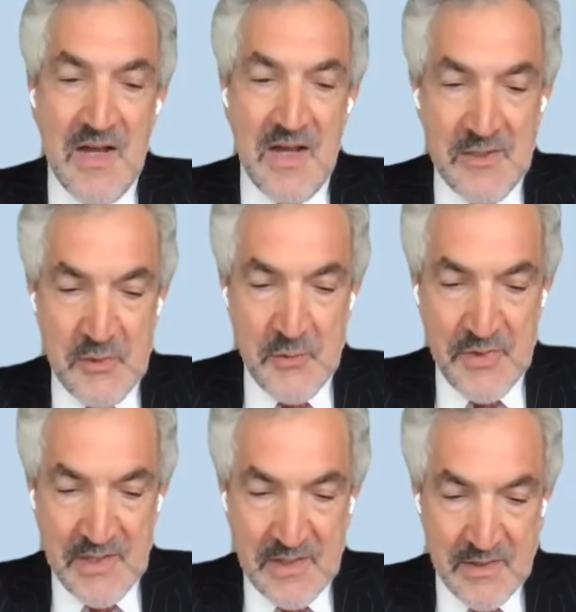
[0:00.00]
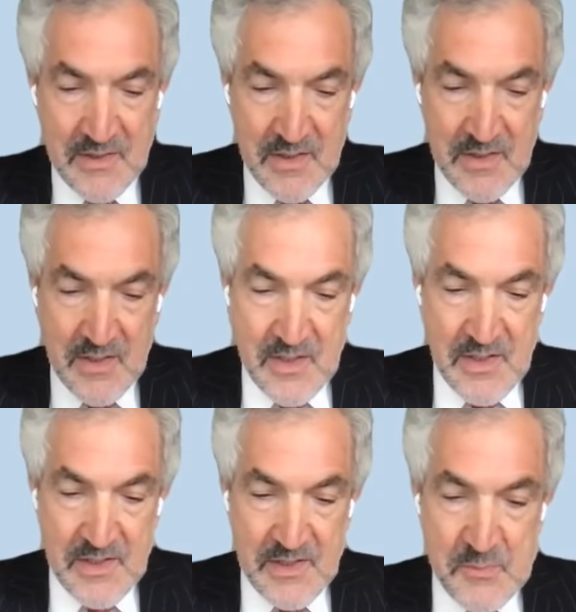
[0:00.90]
Uh, do you think
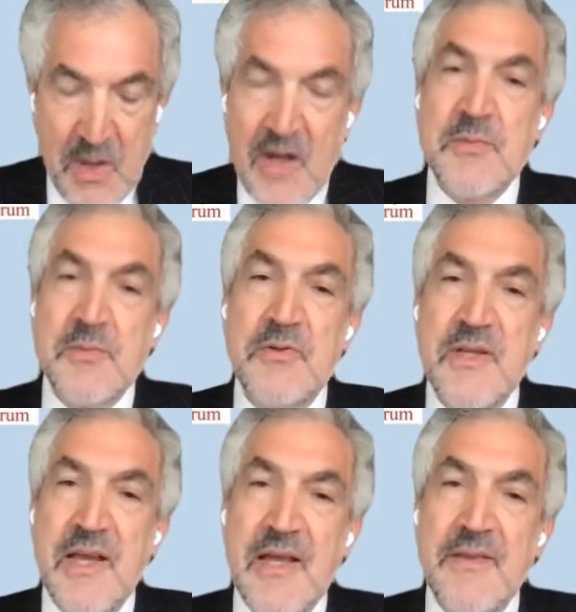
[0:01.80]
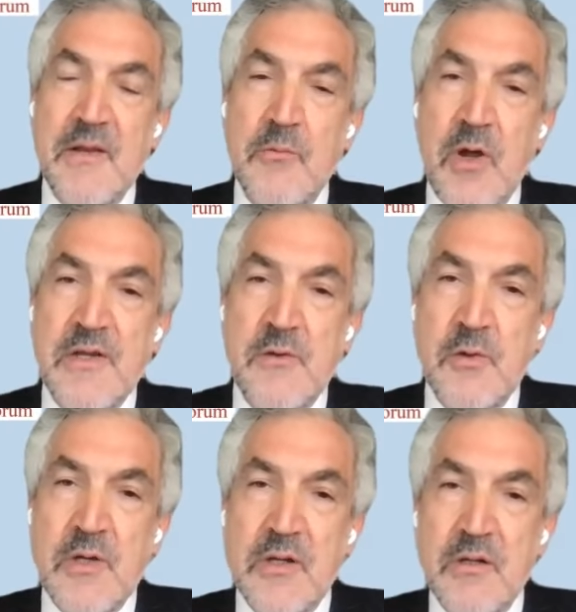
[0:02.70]
it is possible to end the Iranian
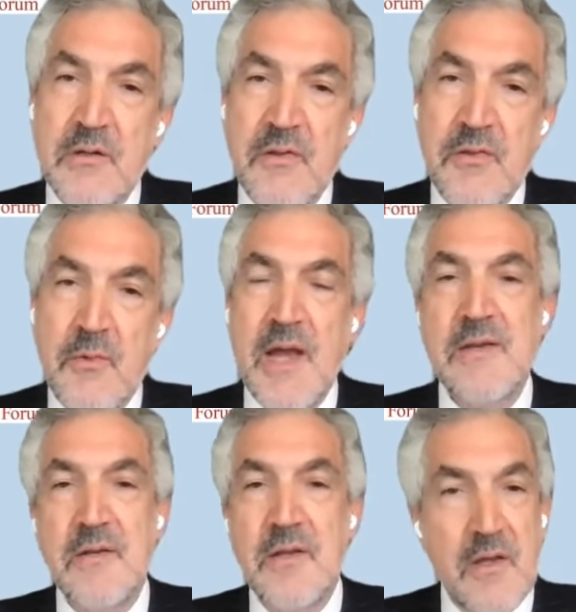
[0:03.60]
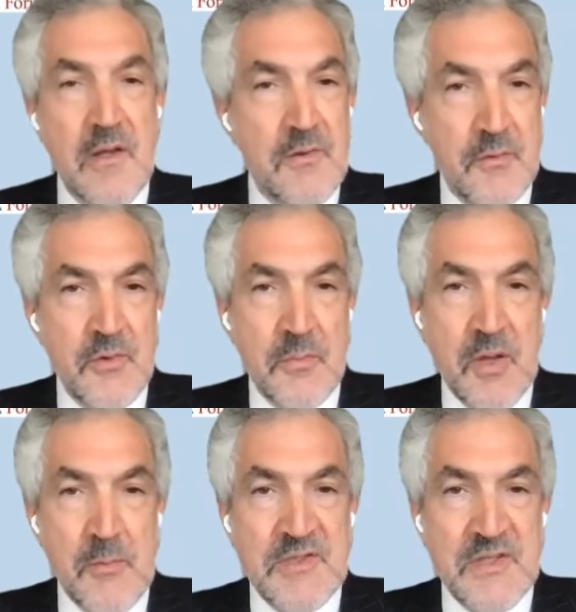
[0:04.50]
nuclear threat through
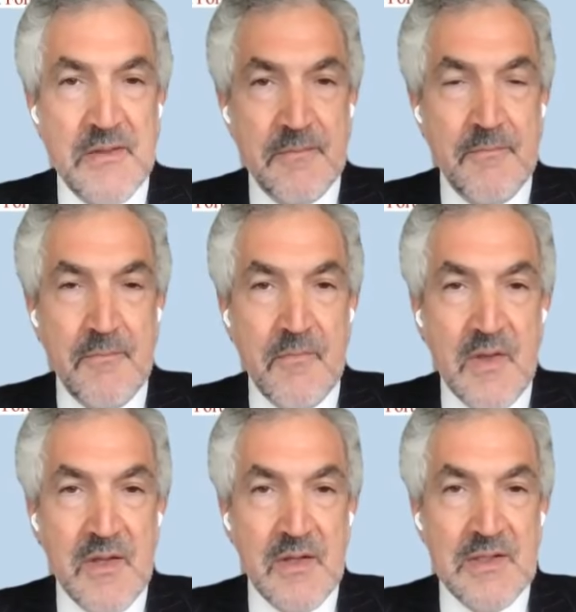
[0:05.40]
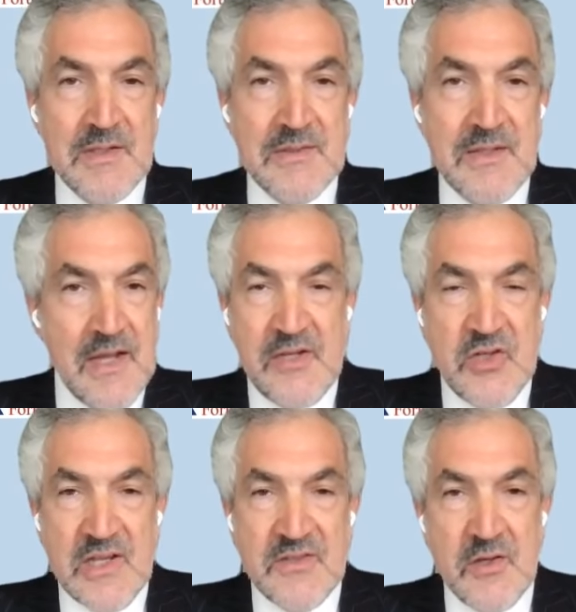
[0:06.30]
diplomacy? Any
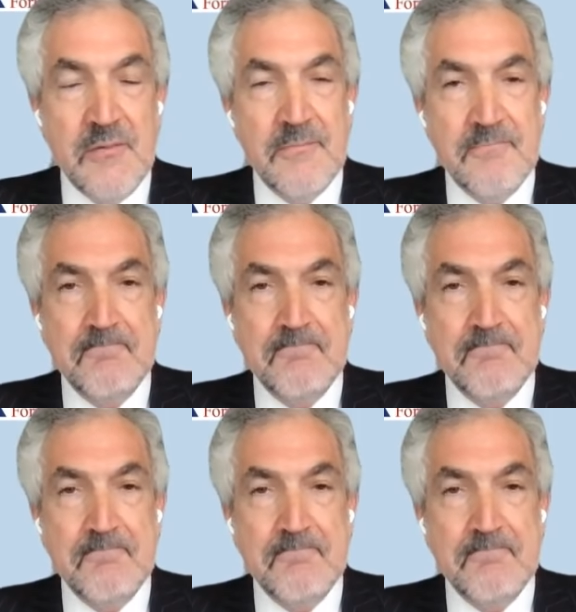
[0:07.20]
chance at all?